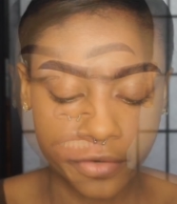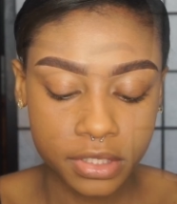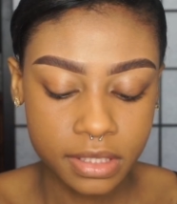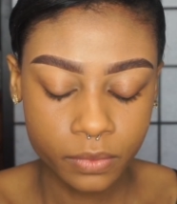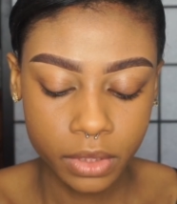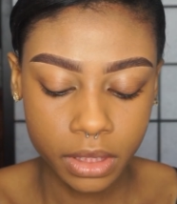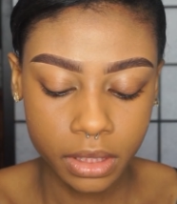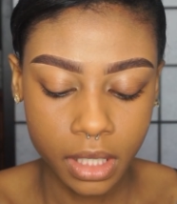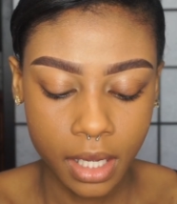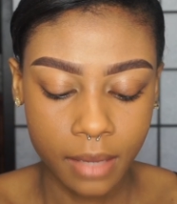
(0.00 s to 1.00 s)
The first
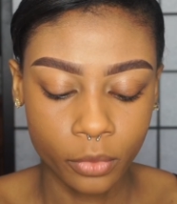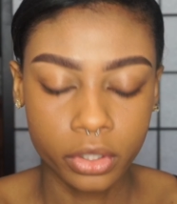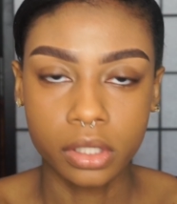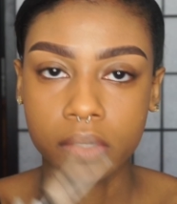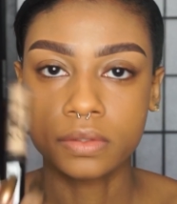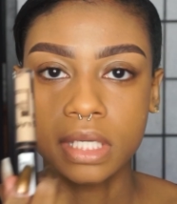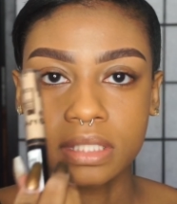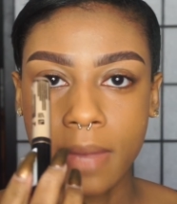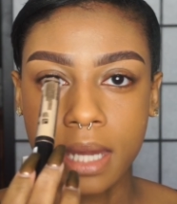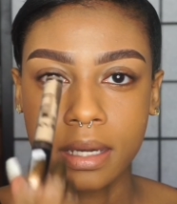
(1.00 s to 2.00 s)
one I'm going to use is
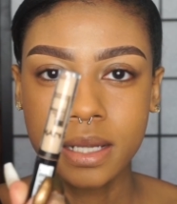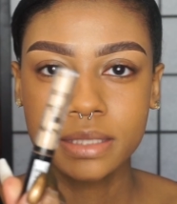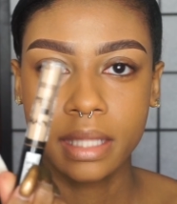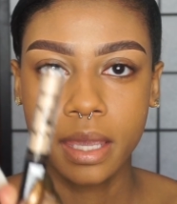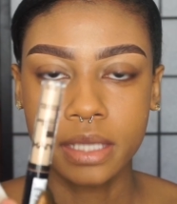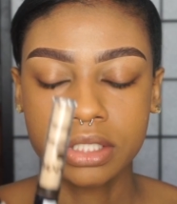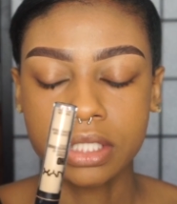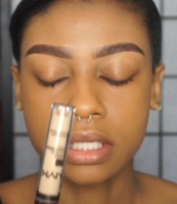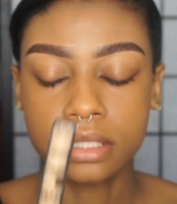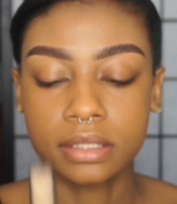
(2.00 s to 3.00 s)
my NYX
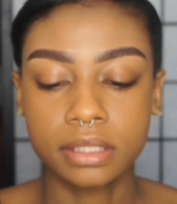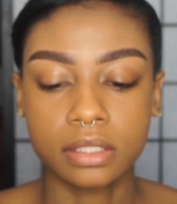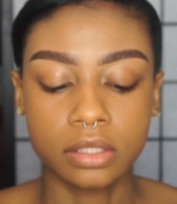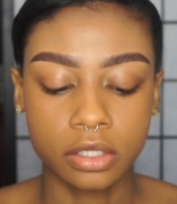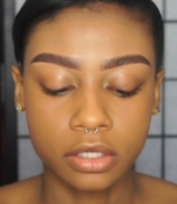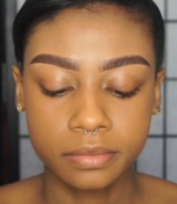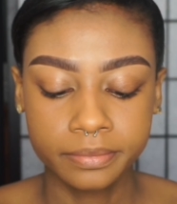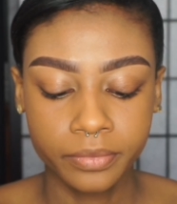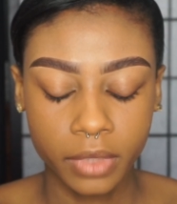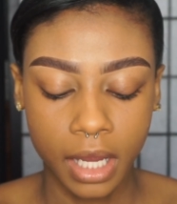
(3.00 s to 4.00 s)
HD concealer.
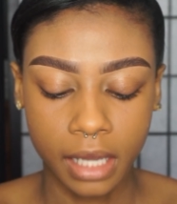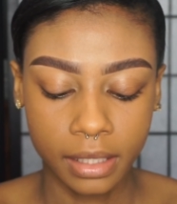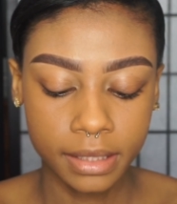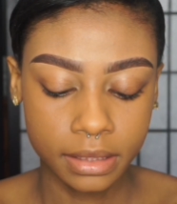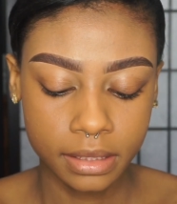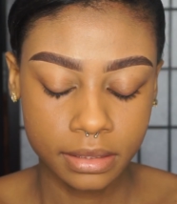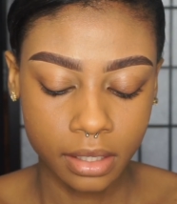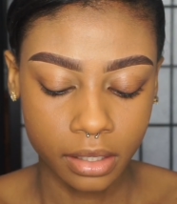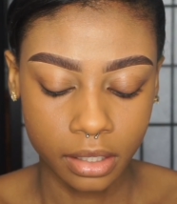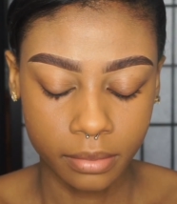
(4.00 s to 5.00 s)
I like this
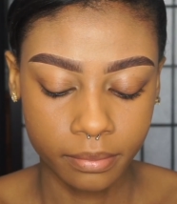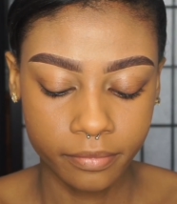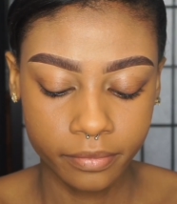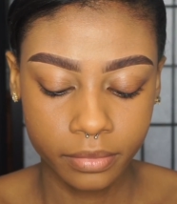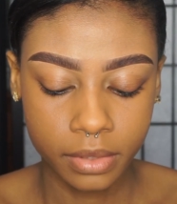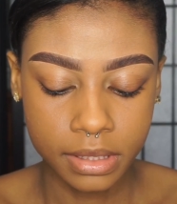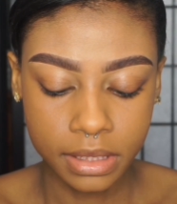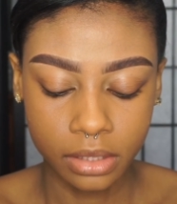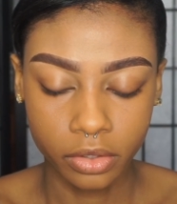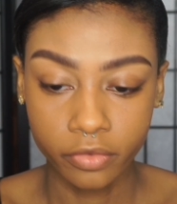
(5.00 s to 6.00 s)

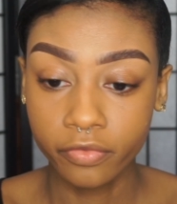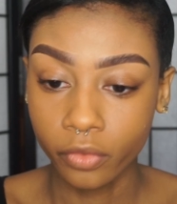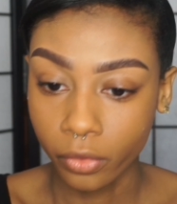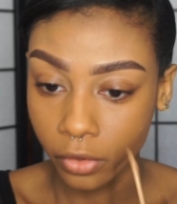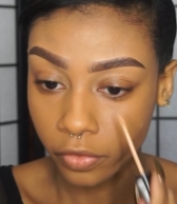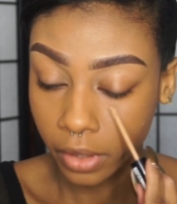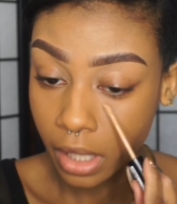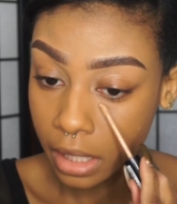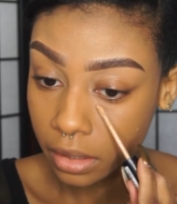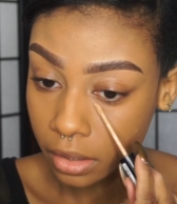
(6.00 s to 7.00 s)
concealer for the
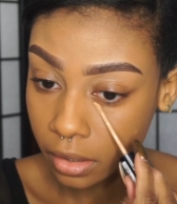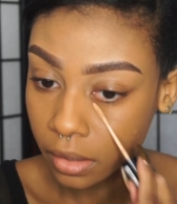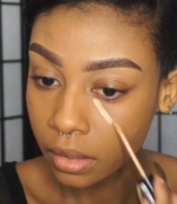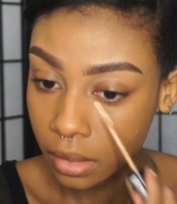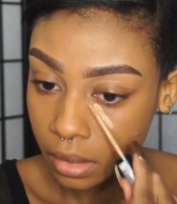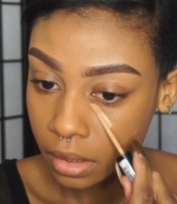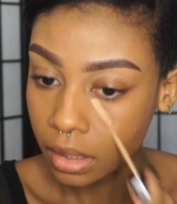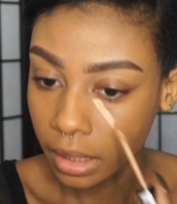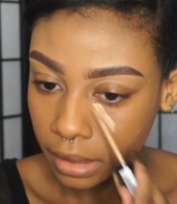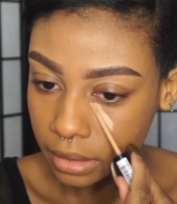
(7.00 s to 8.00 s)
color.
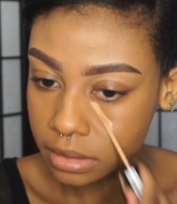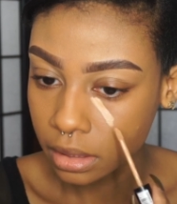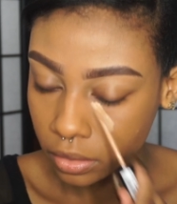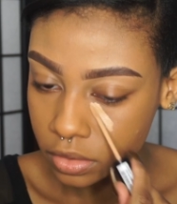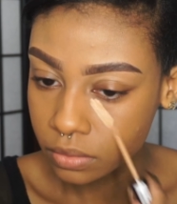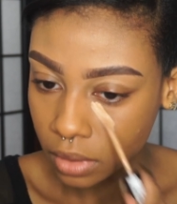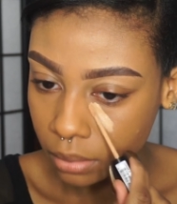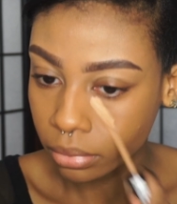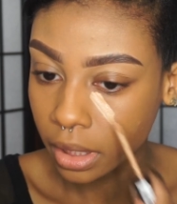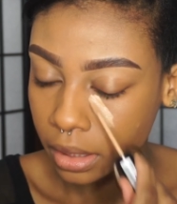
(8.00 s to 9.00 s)
I like this color. It's really
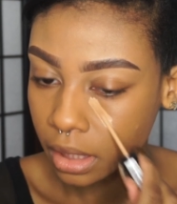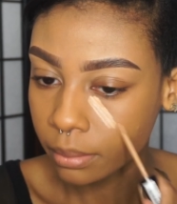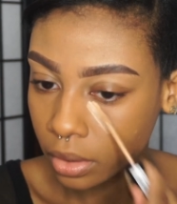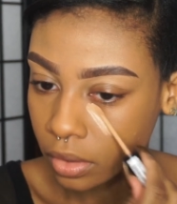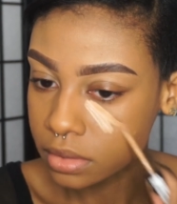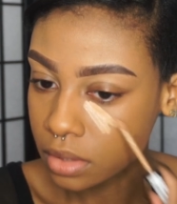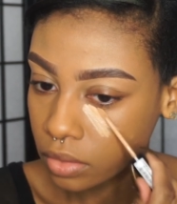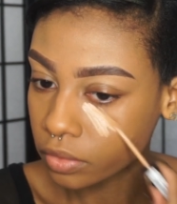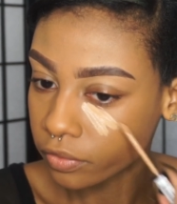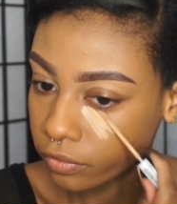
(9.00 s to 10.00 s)
brightening, but also
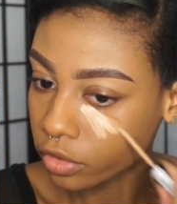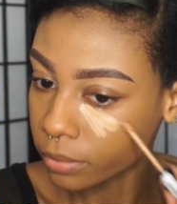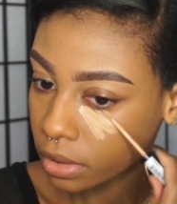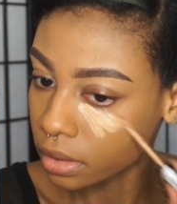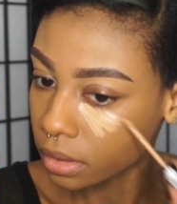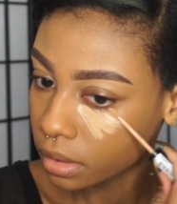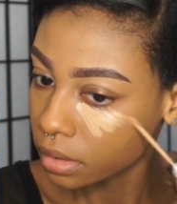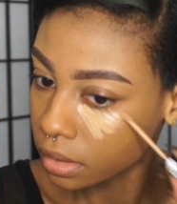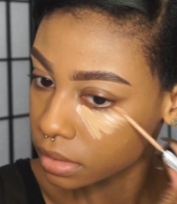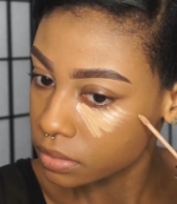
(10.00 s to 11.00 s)
the formula.
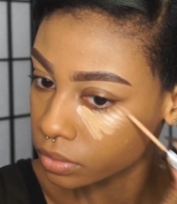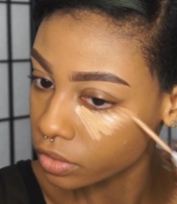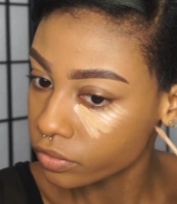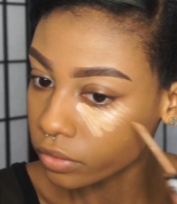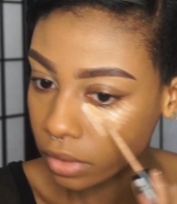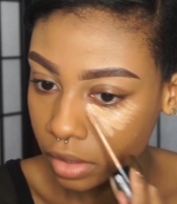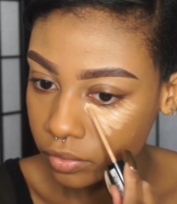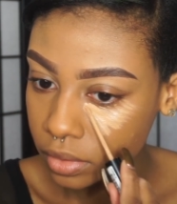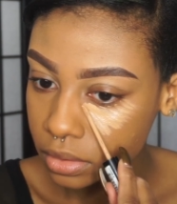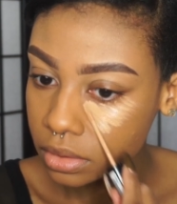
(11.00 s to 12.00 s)
It's really full
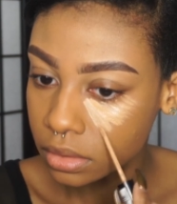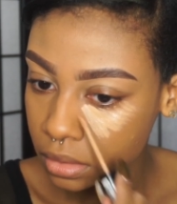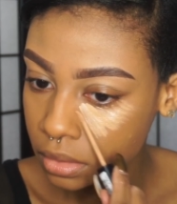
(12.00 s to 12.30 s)
coverage.